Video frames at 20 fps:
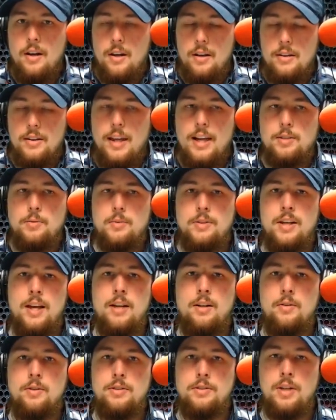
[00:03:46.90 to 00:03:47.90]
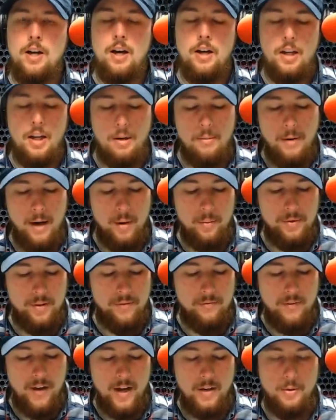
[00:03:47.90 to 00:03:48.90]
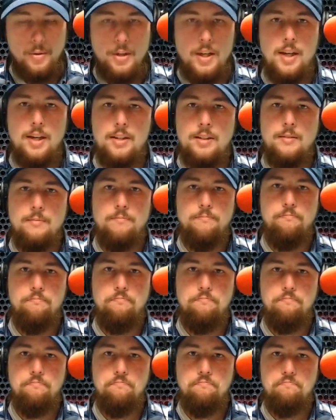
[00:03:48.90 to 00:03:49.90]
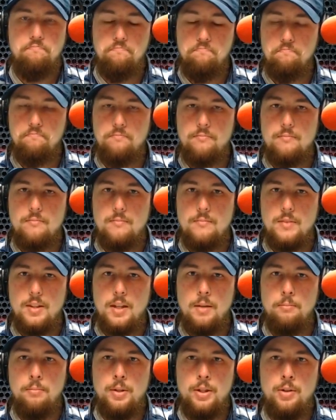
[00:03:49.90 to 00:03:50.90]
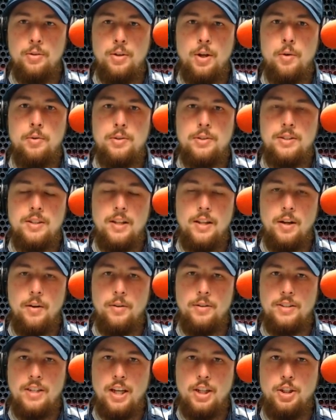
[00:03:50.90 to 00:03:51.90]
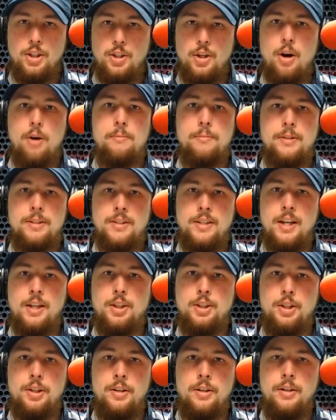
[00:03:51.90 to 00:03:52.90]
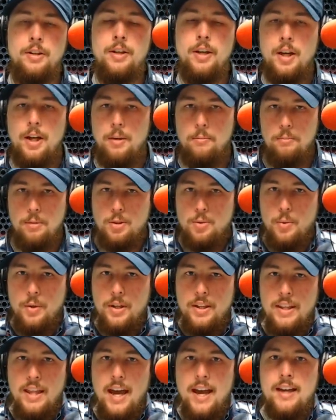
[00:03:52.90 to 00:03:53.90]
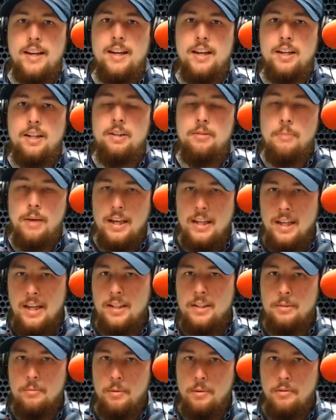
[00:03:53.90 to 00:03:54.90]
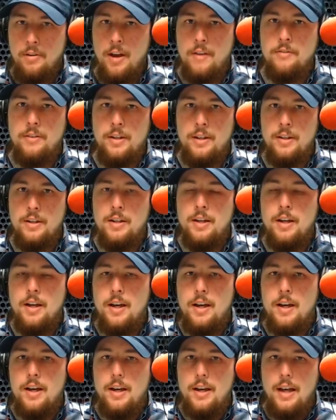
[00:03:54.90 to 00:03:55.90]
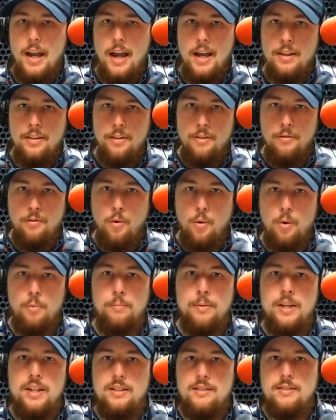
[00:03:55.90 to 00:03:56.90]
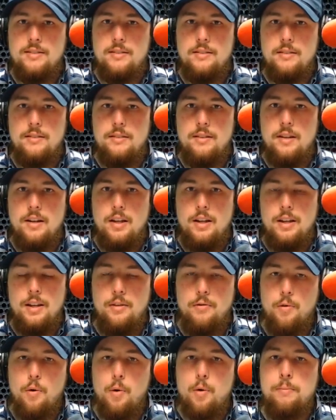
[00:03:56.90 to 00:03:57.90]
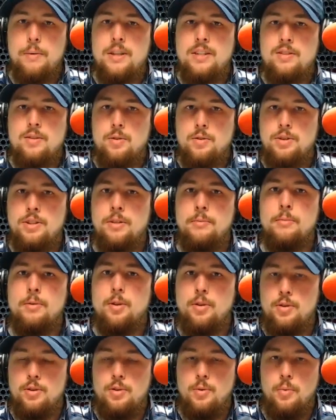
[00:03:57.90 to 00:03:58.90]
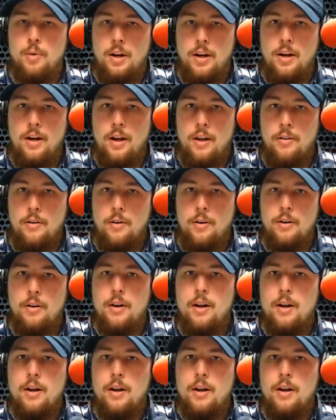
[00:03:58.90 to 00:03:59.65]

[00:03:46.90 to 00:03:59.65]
That's what Daniel is talking about with the final kingdom. But you'll notice that there is a sharp distinction between that kingdom, a kingdom of heaven, and the four beasts. The four beasts are similar to one another.